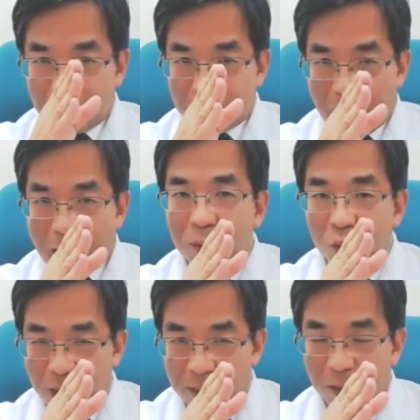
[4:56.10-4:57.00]
time
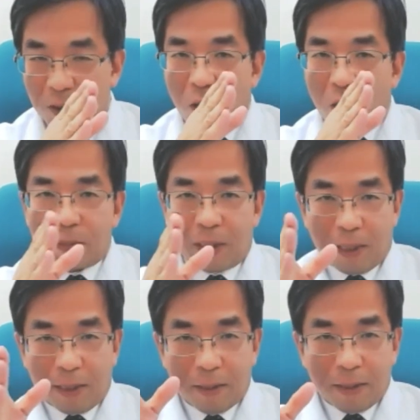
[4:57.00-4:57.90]
trend of
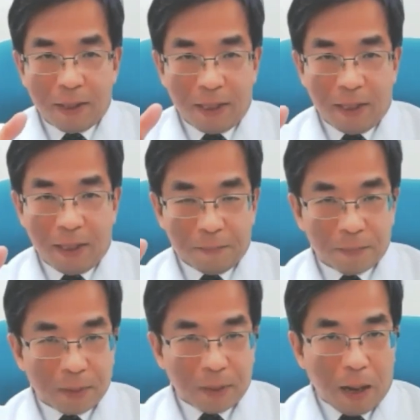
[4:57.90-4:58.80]
the
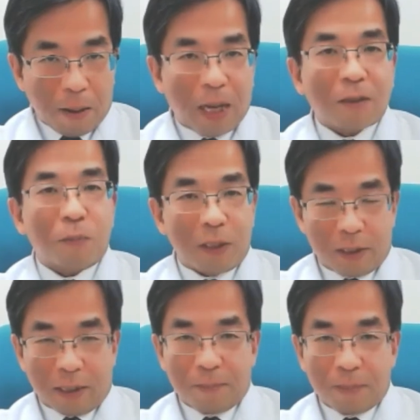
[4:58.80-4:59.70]
blood
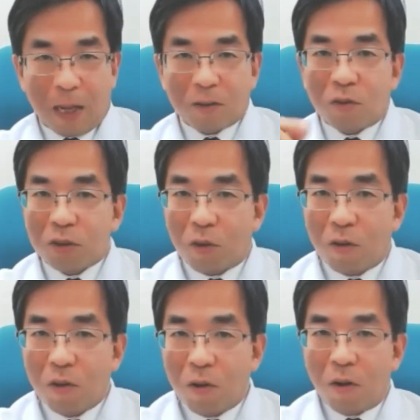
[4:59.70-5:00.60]
pressure, and
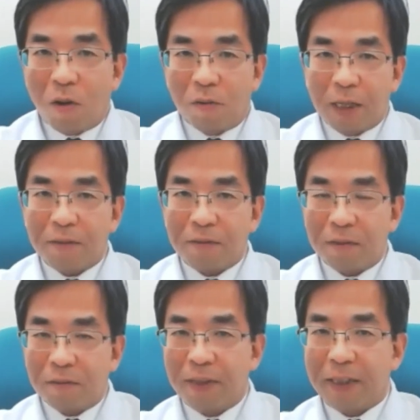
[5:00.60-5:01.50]
also if
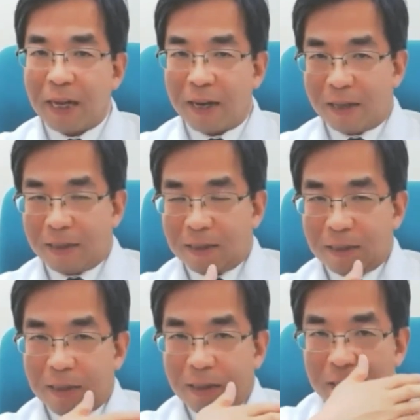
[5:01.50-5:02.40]
we can
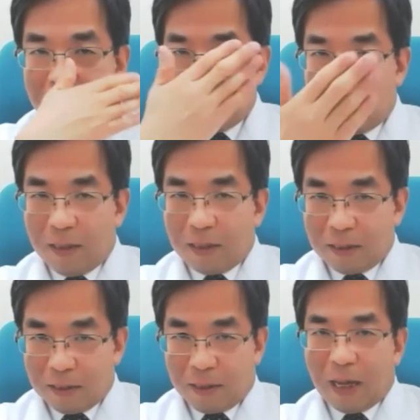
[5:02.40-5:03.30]

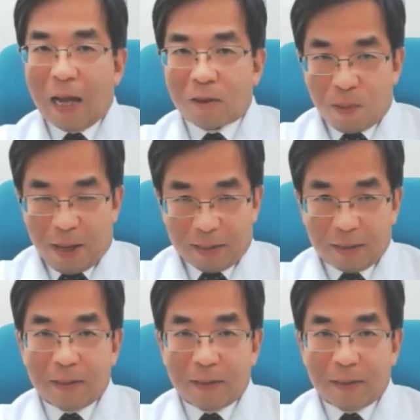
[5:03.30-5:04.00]
advice